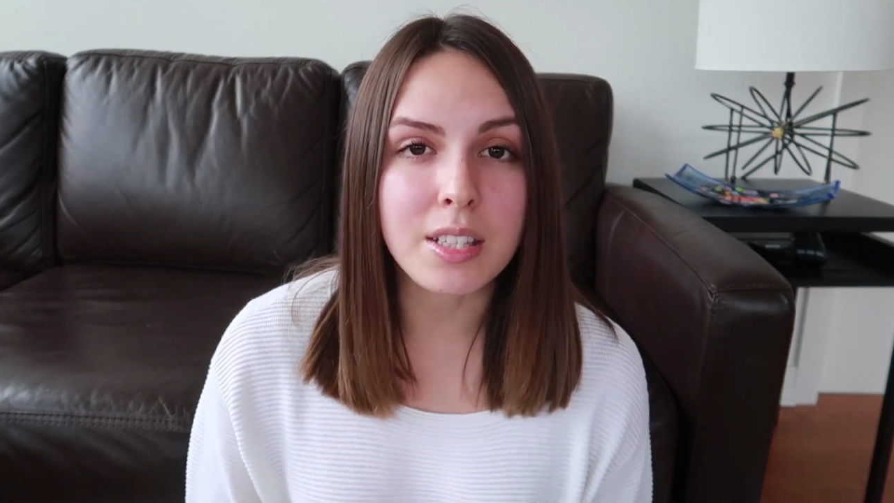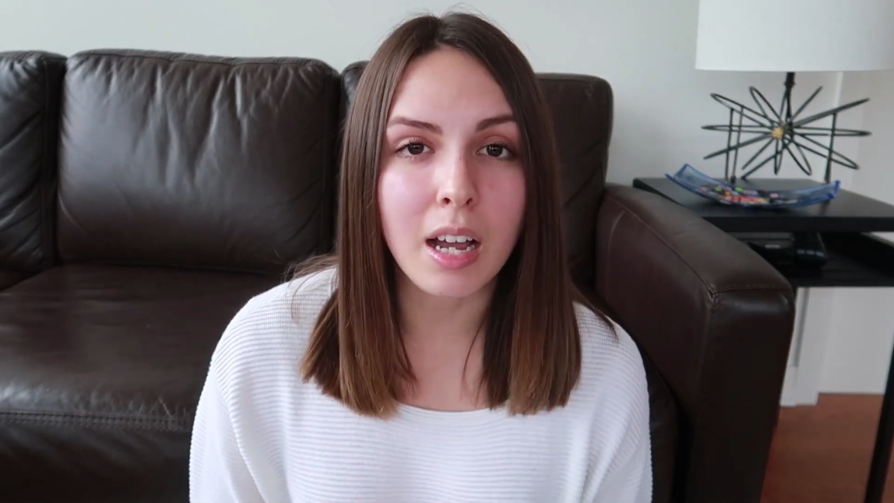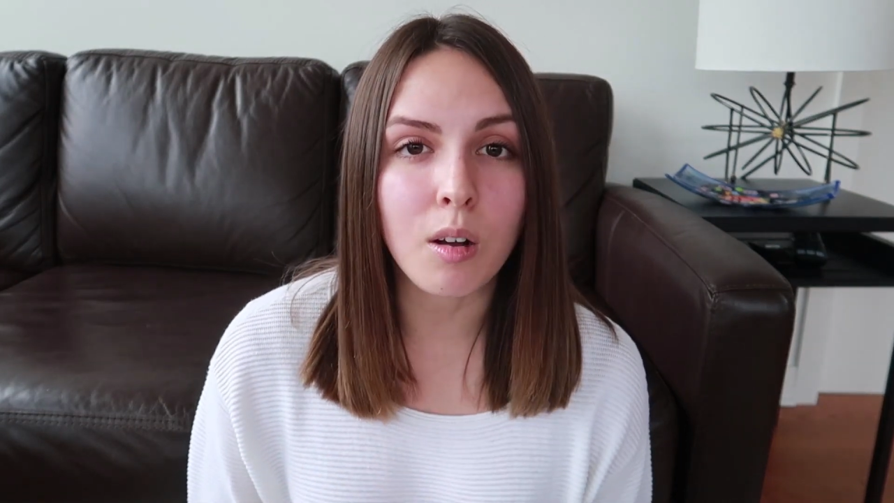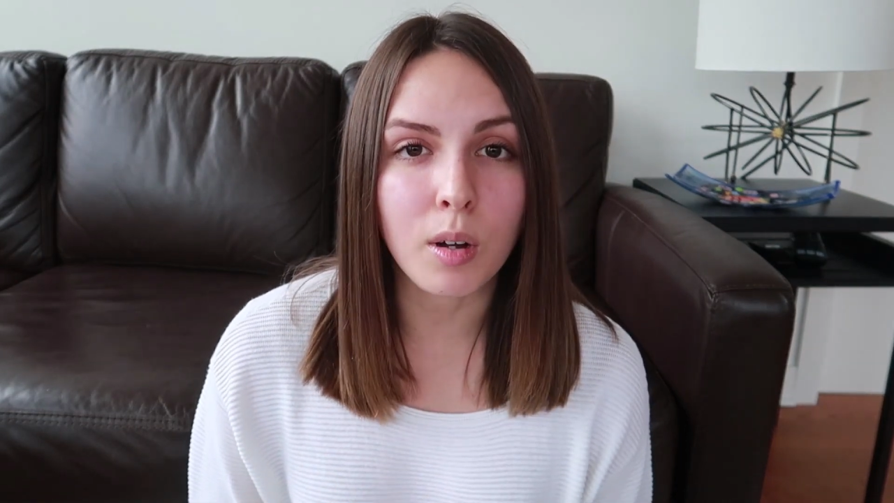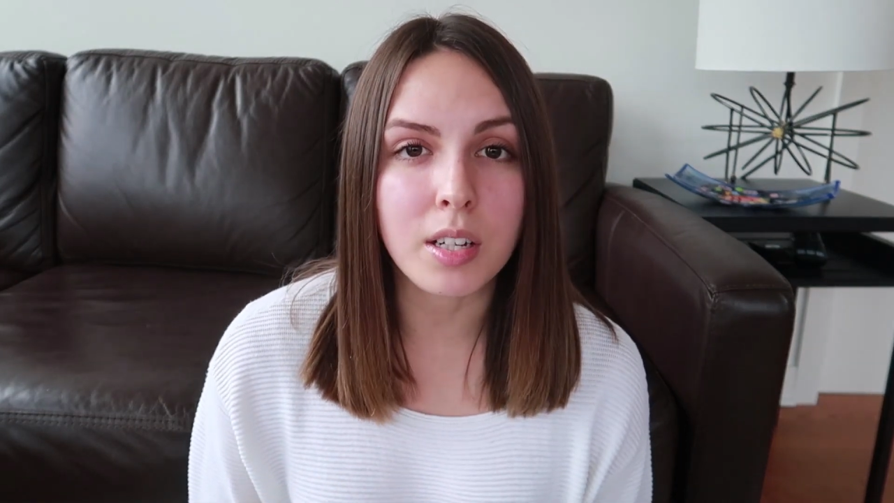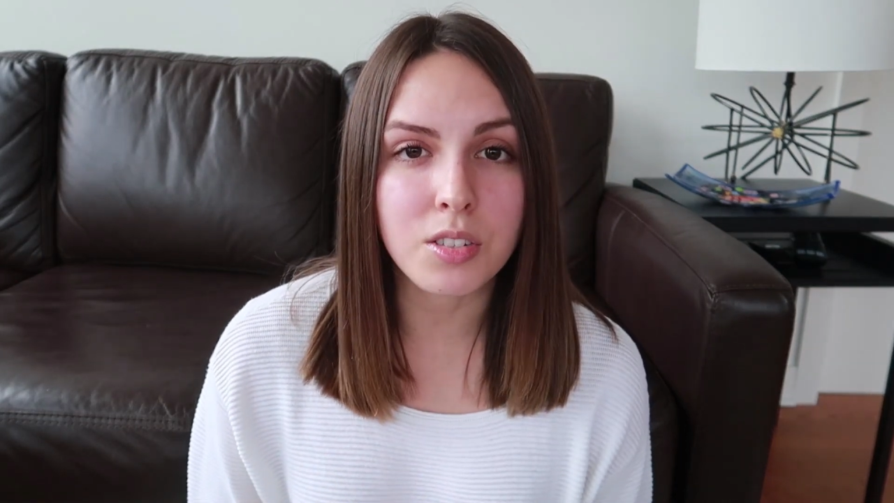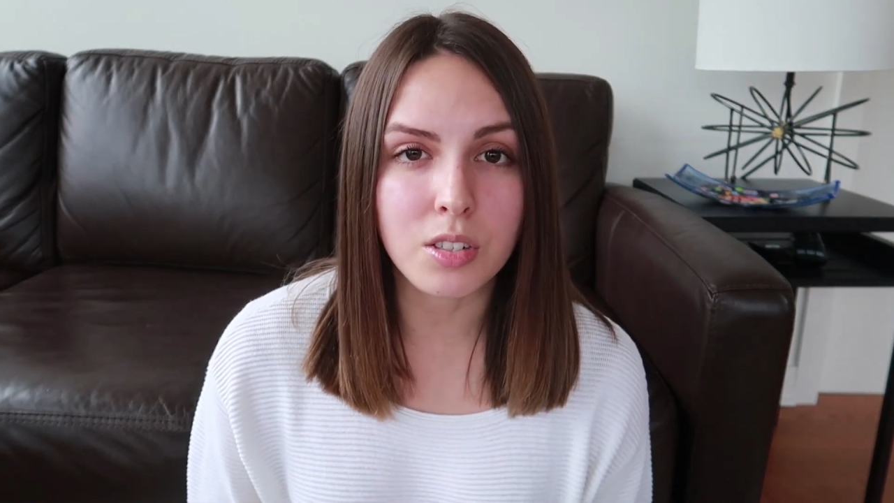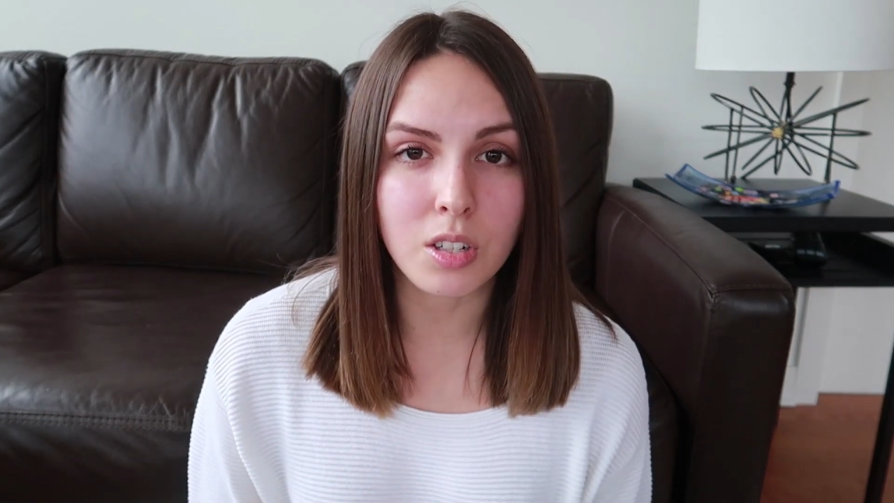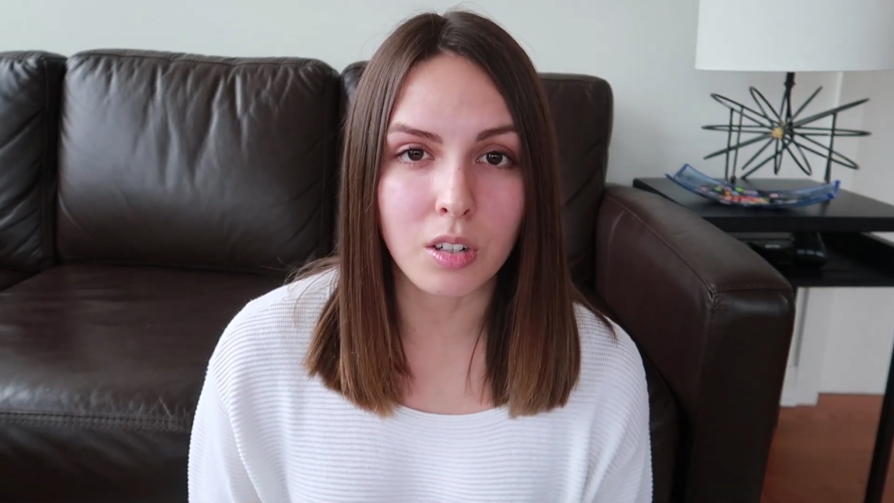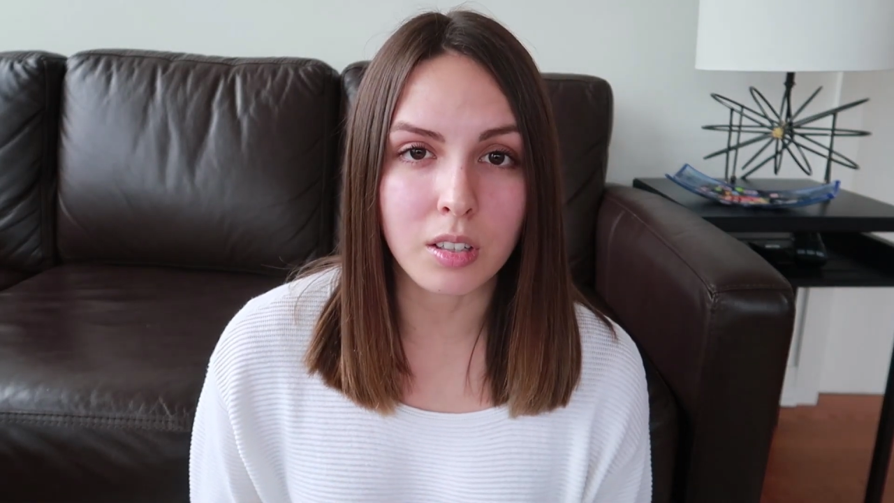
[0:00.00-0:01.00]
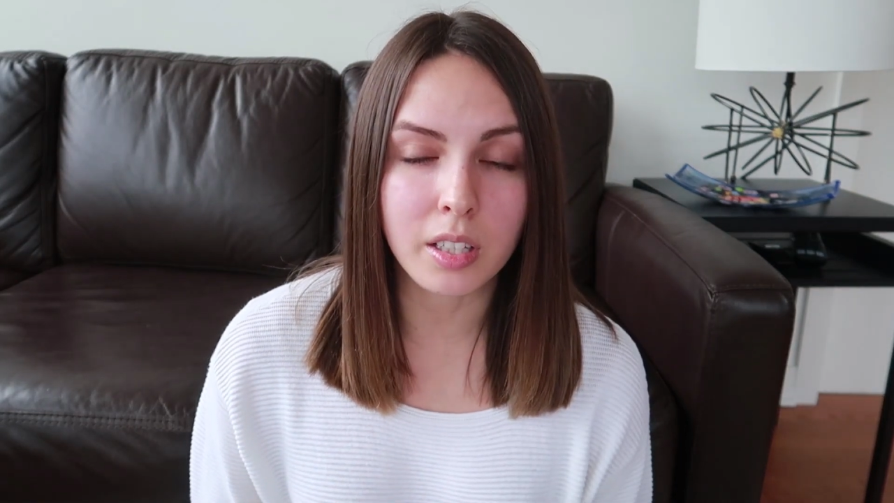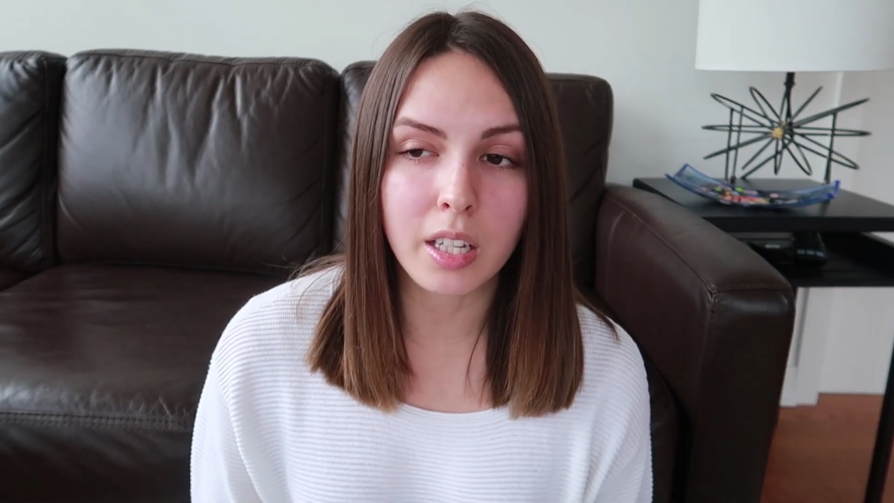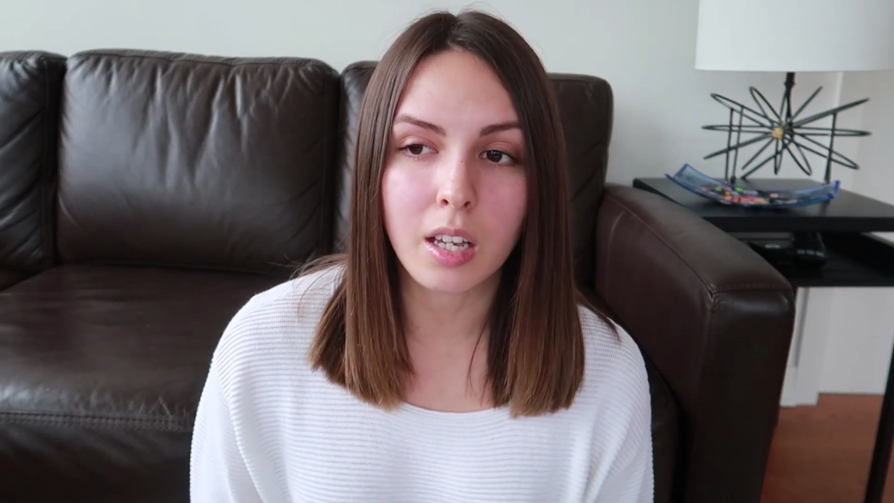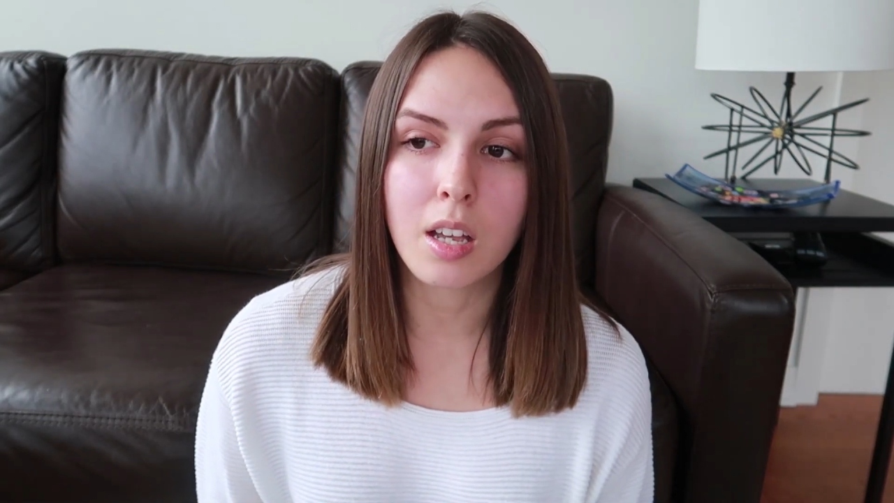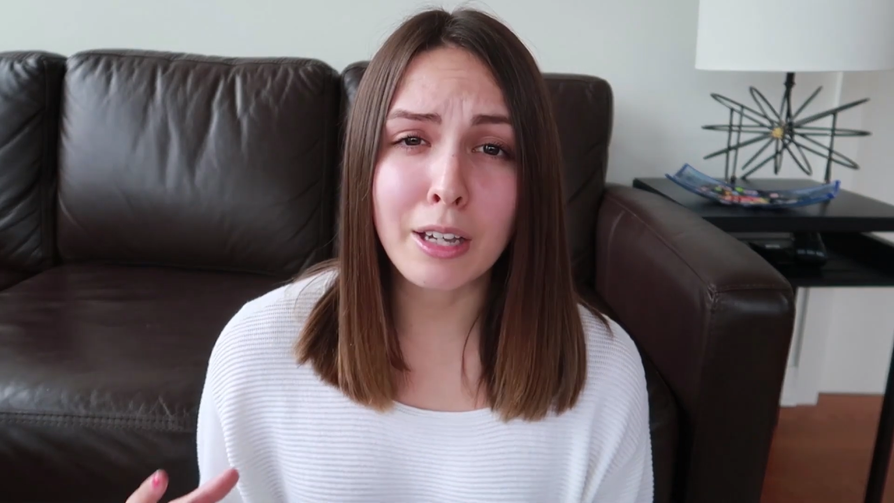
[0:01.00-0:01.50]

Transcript: that was internally,